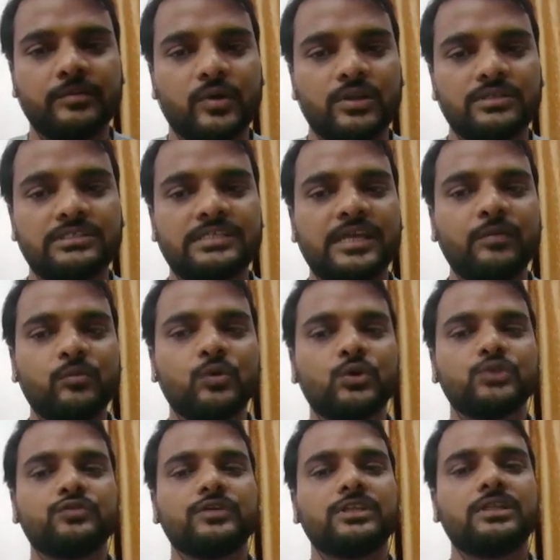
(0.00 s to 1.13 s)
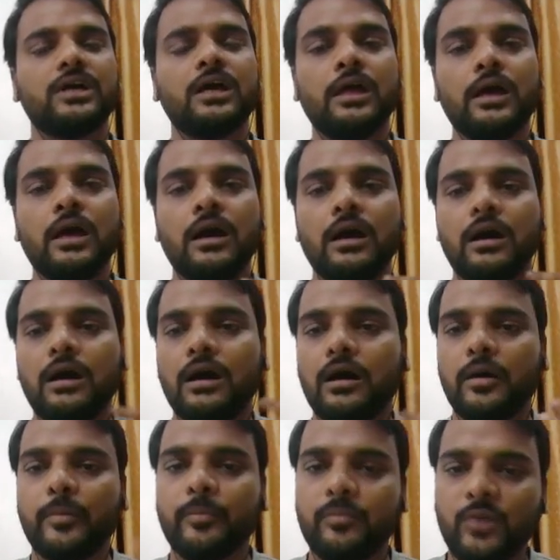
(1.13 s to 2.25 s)
policy. Same goes with the
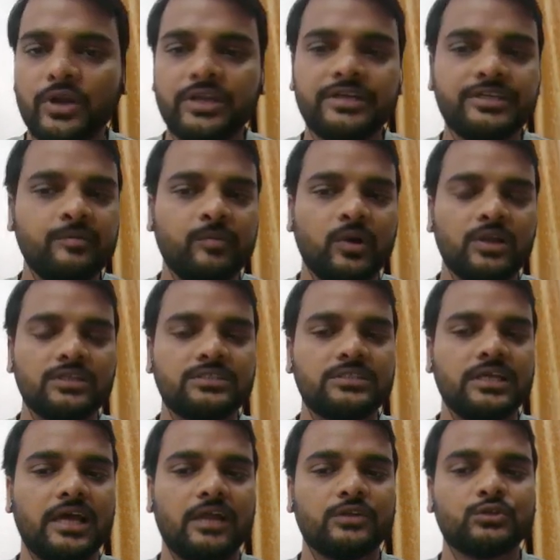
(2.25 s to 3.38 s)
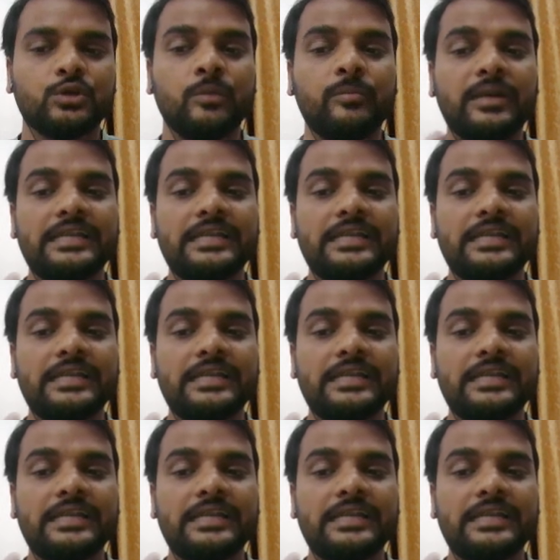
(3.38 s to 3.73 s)
monetary policy as well.